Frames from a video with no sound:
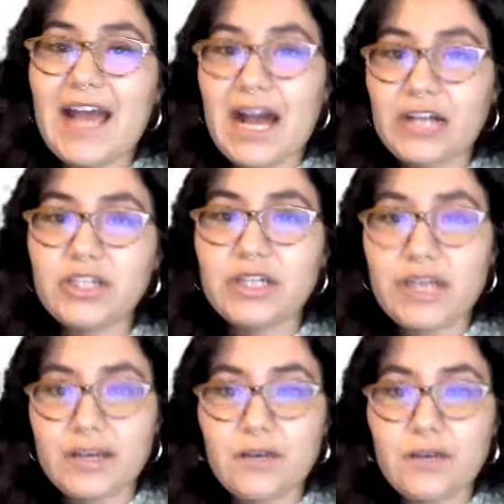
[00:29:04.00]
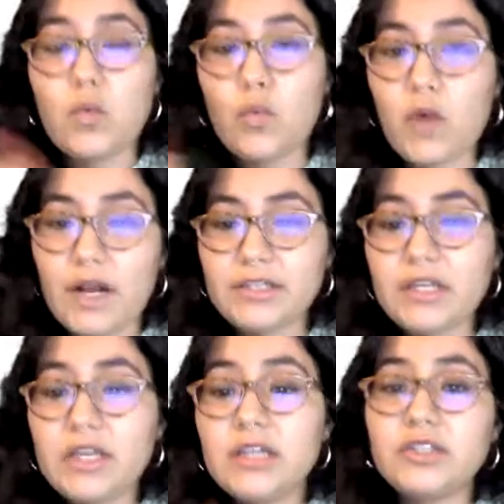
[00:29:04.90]
action if 1,
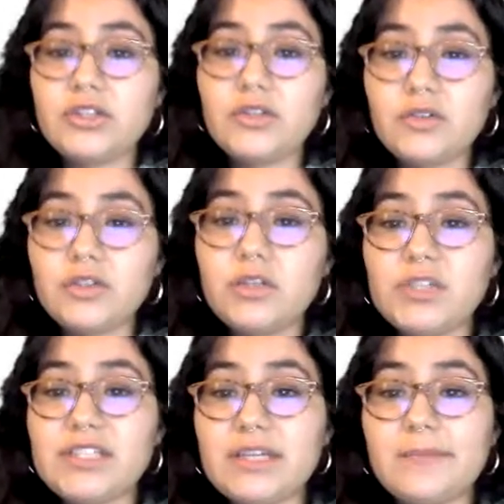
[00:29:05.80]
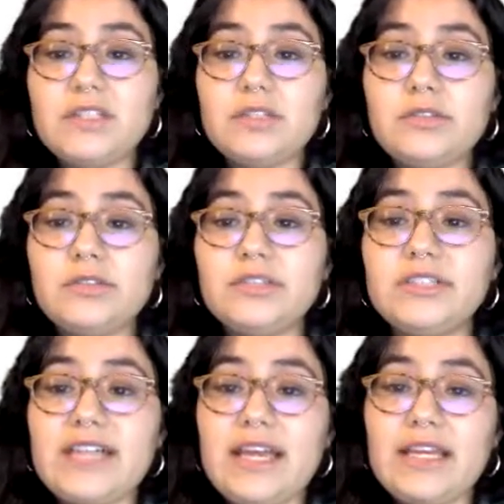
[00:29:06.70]
children were skipping school
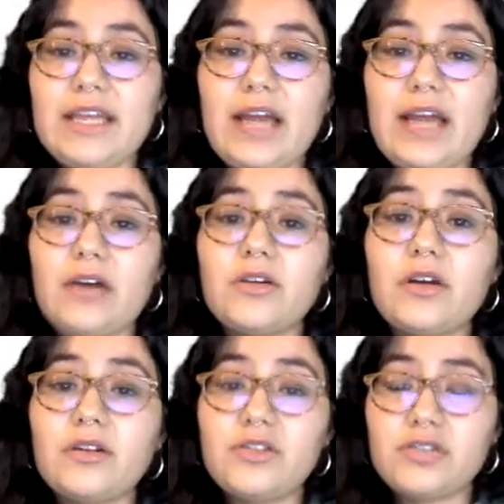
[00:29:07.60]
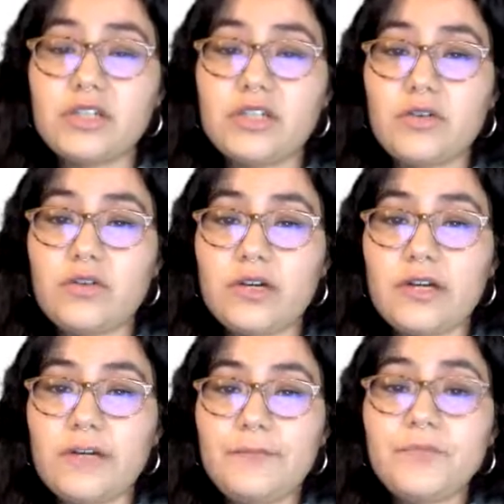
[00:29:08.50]
and hanging out on a street
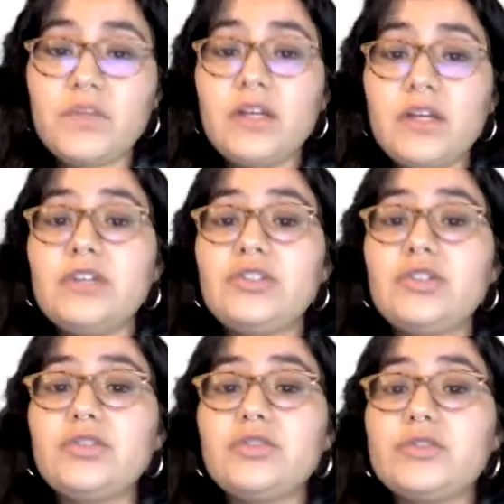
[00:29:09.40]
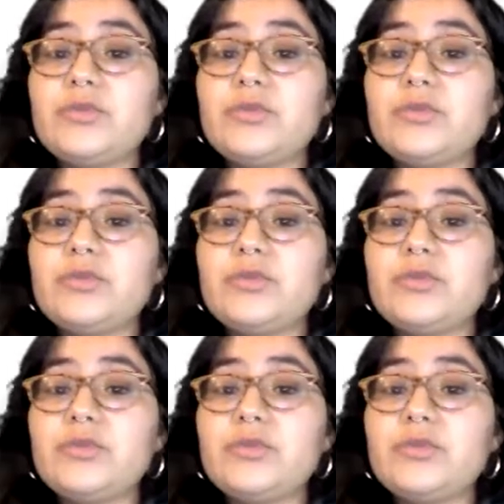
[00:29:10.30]
corner, children